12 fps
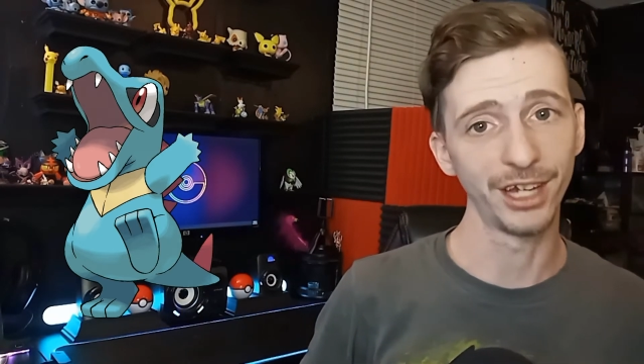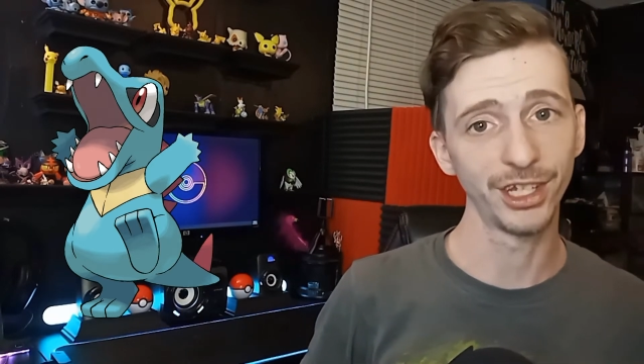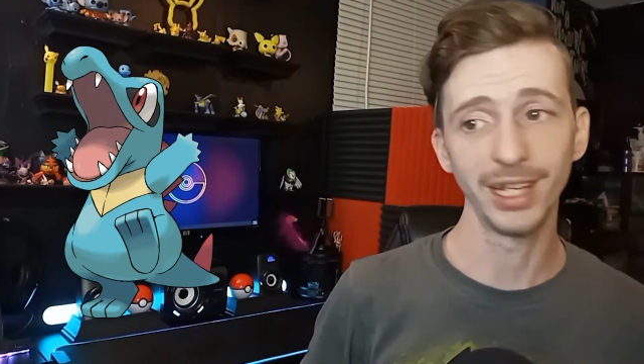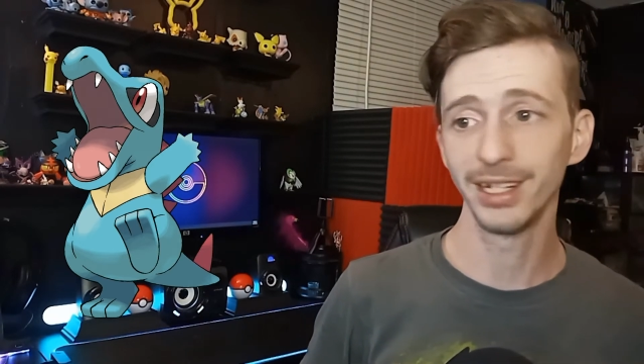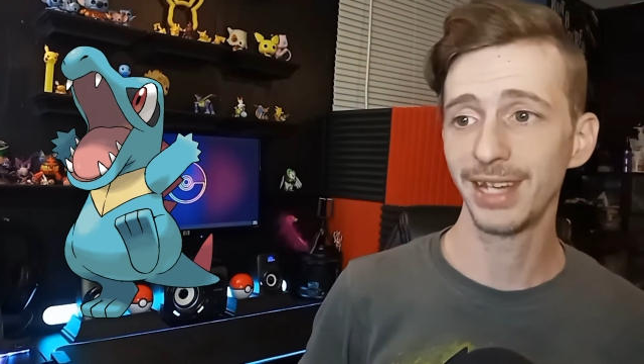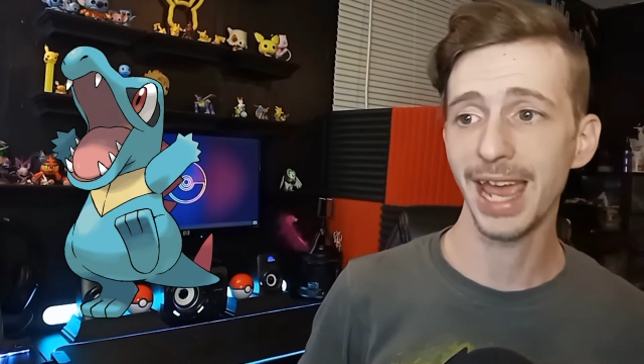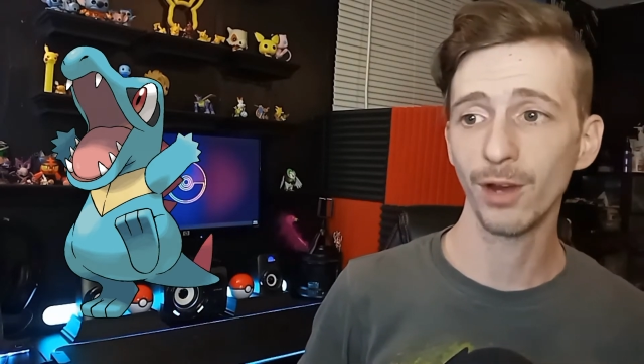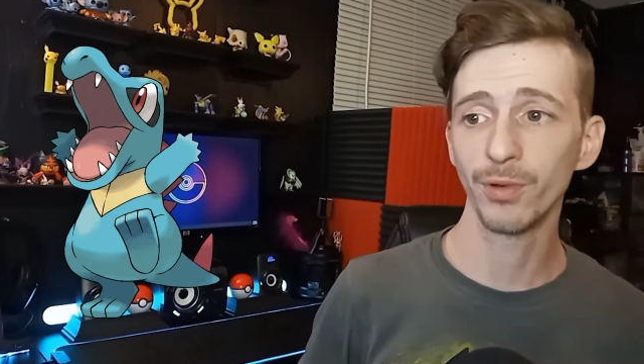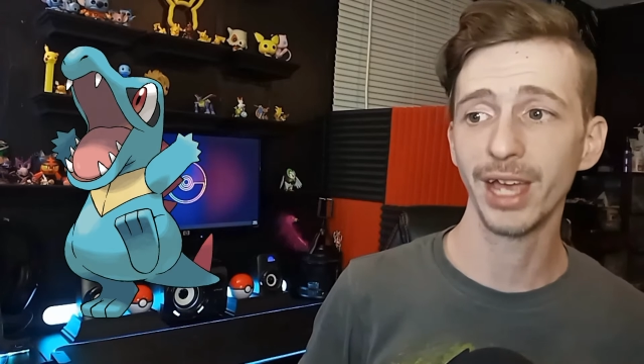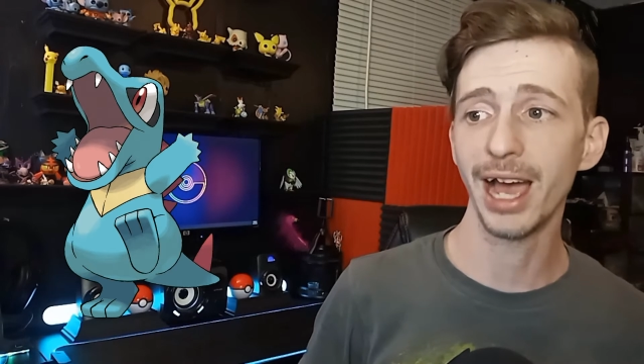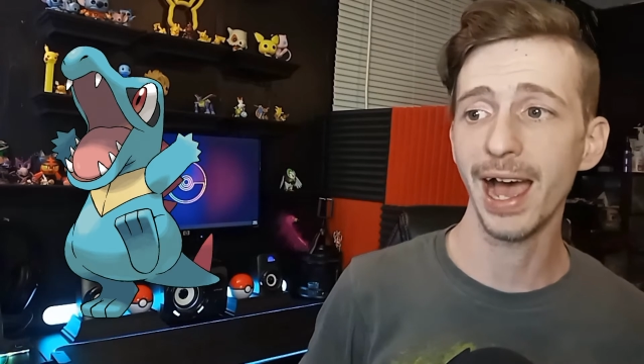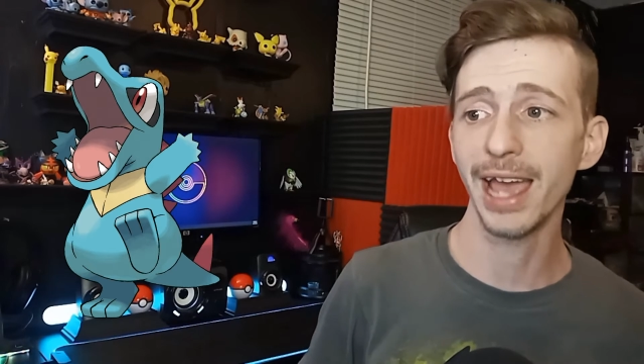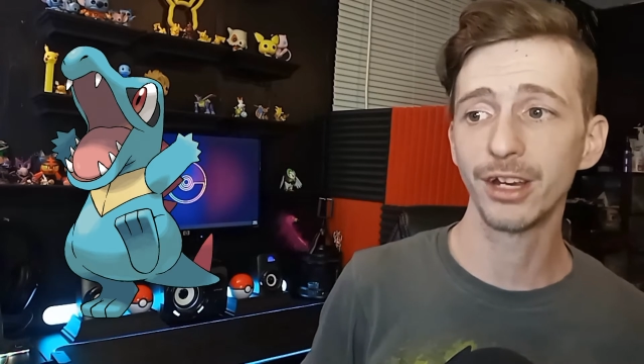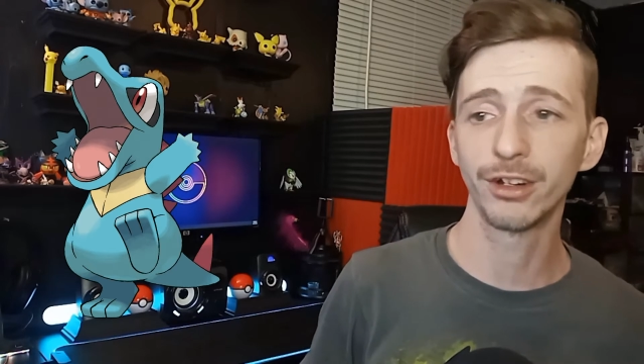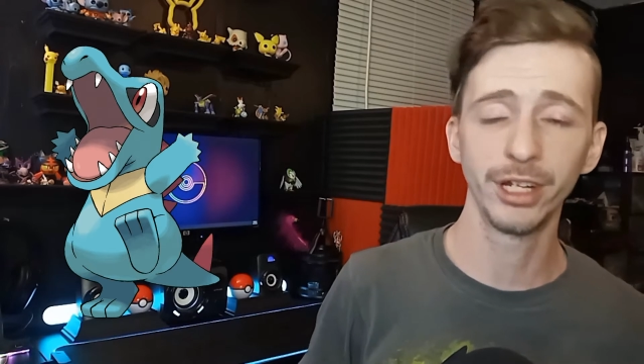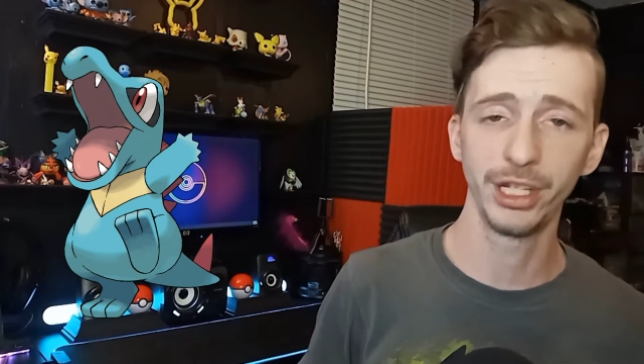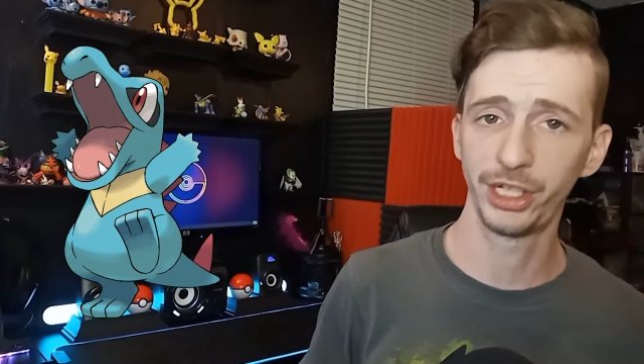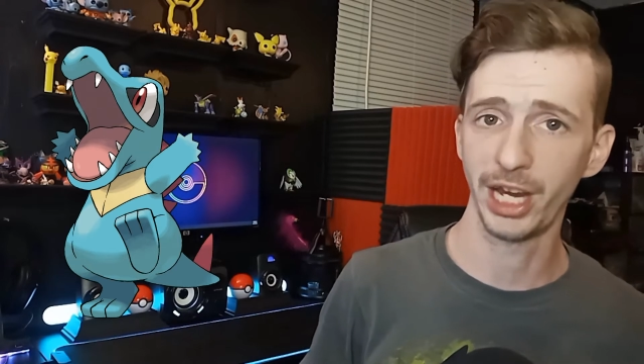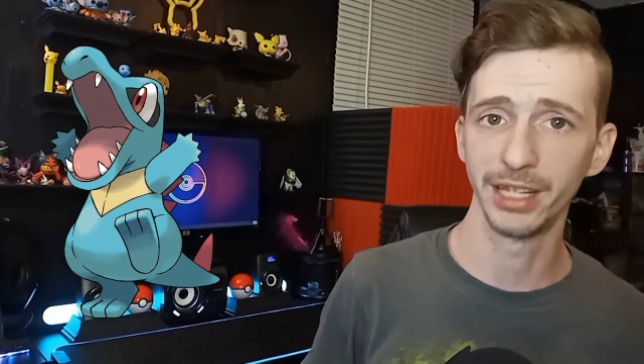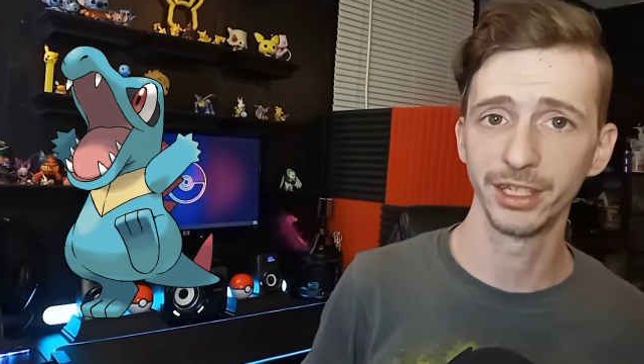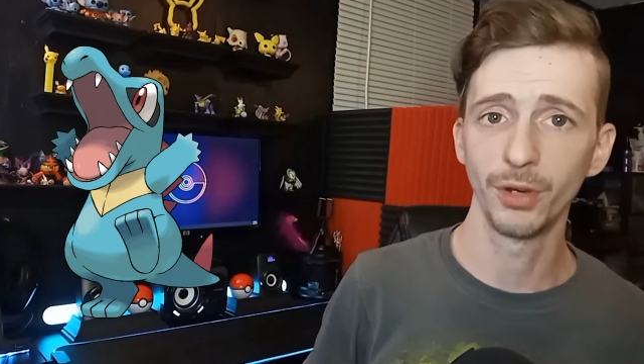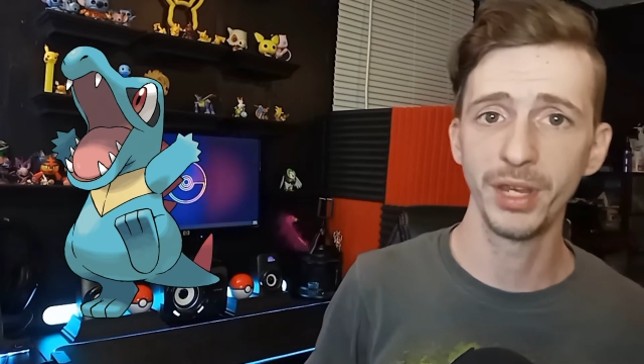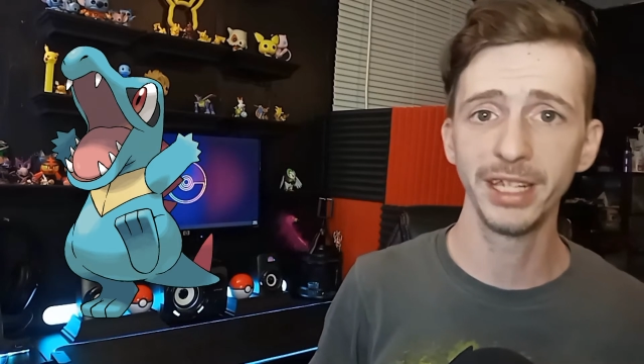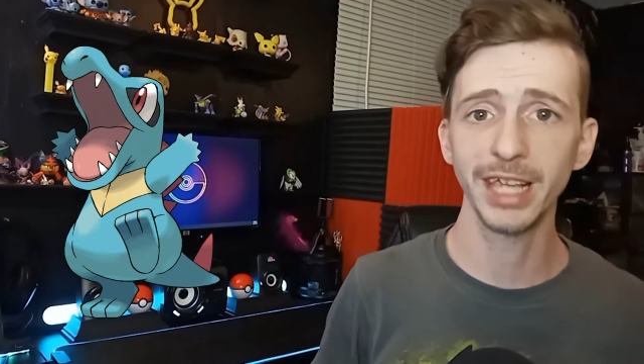an attack with a high crit chance, so
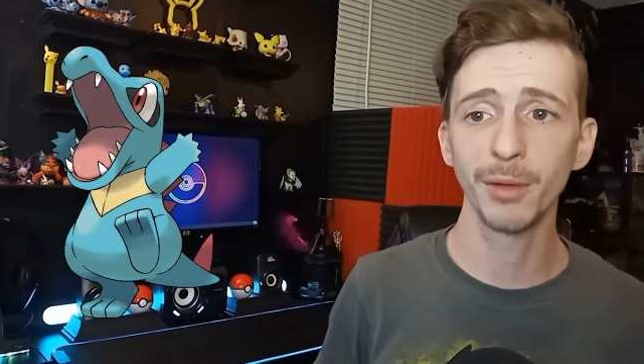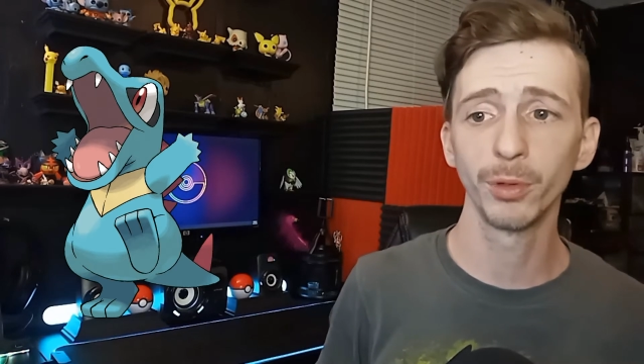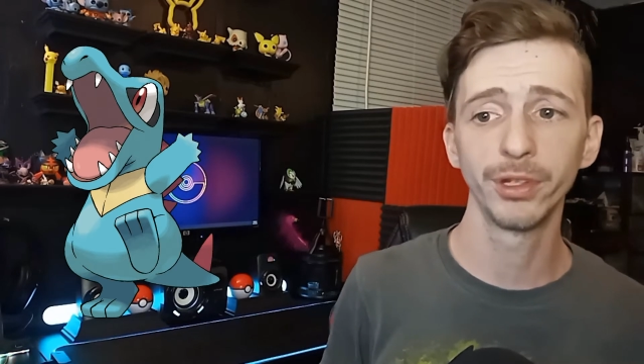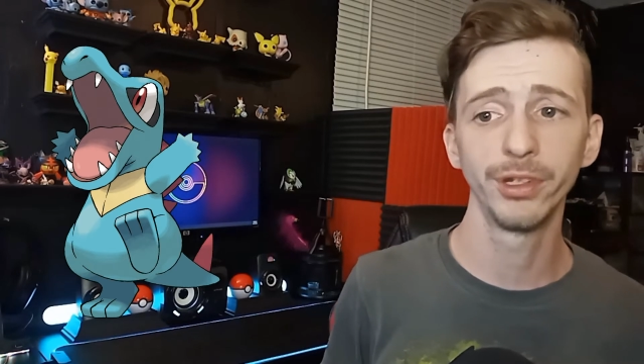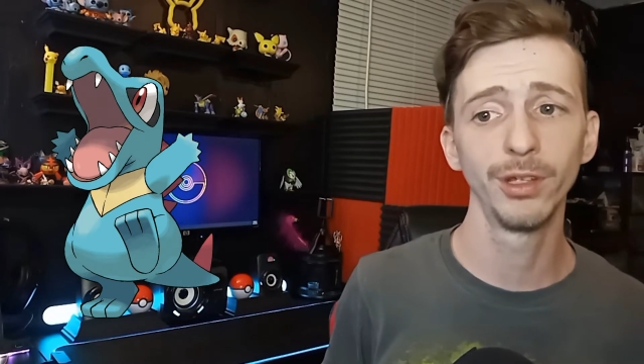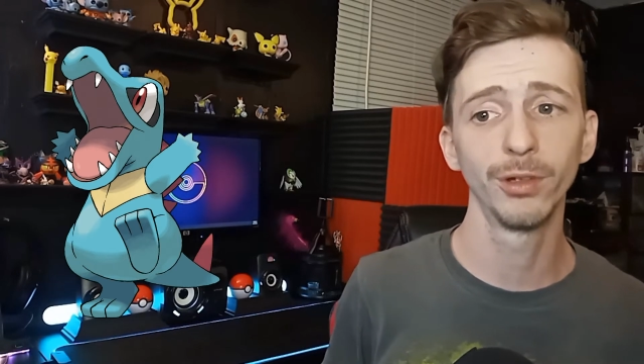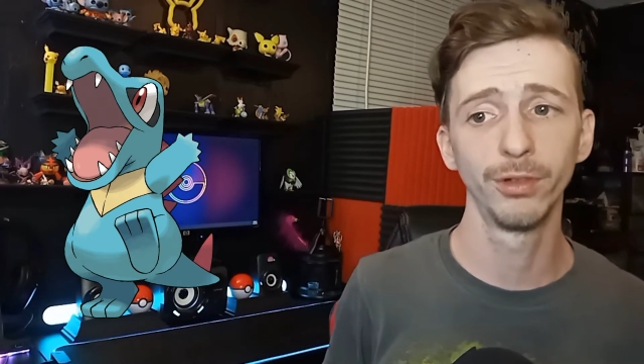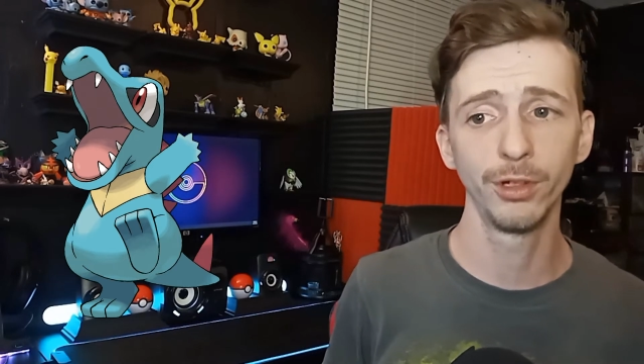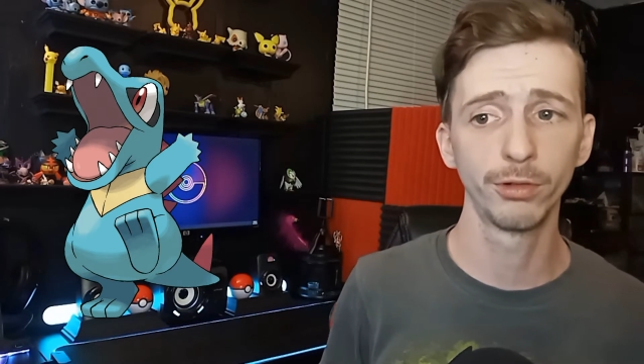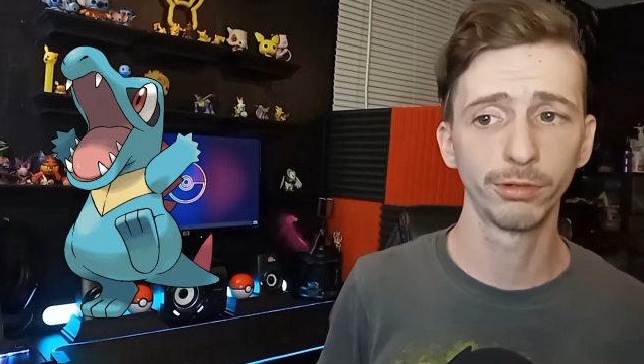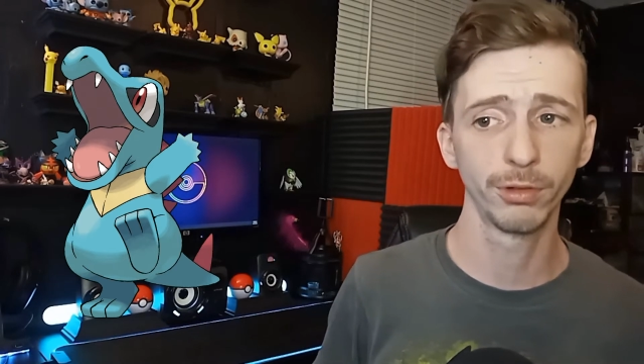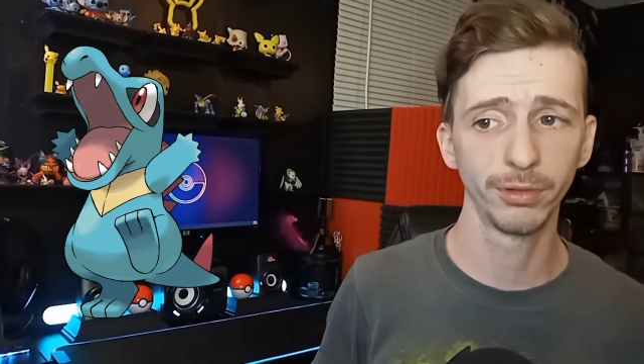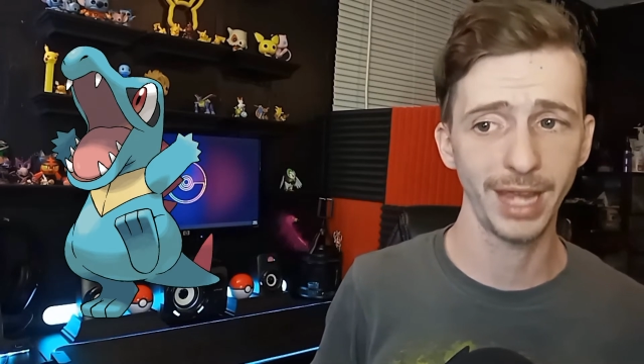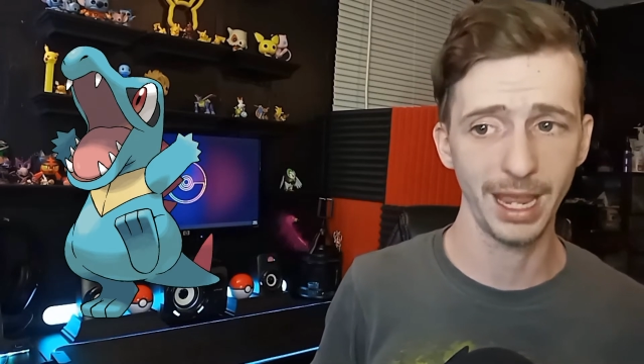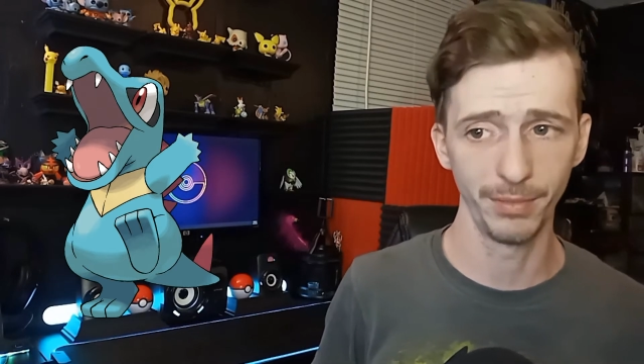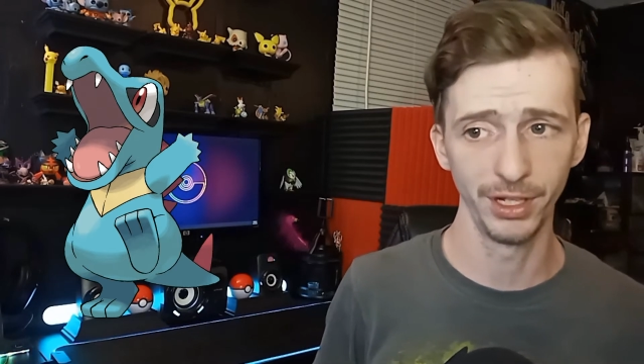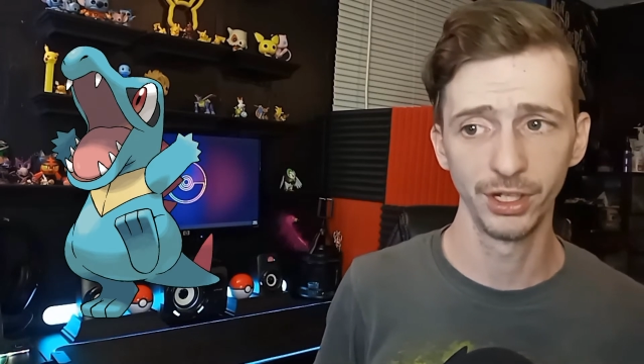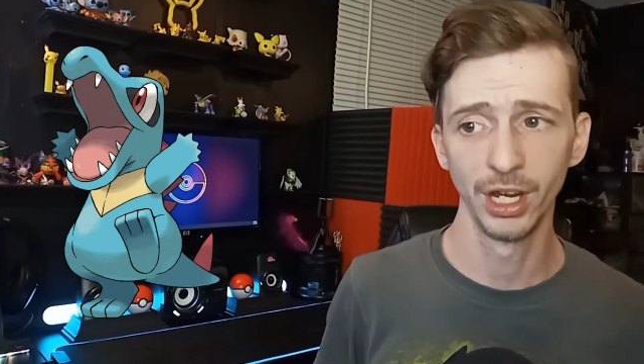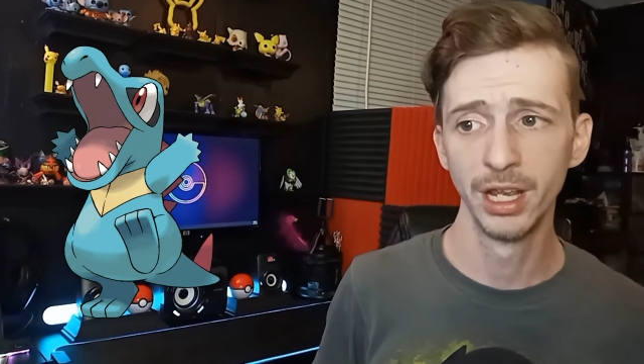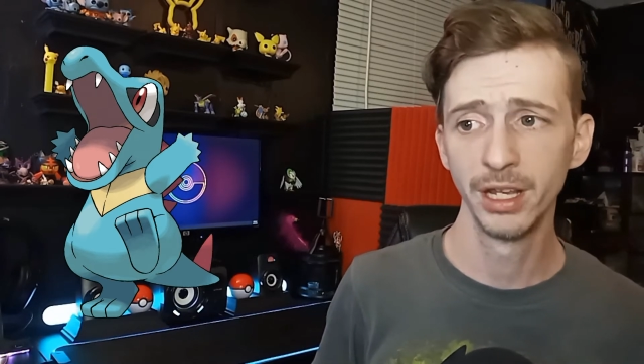he's able to deal neutral damage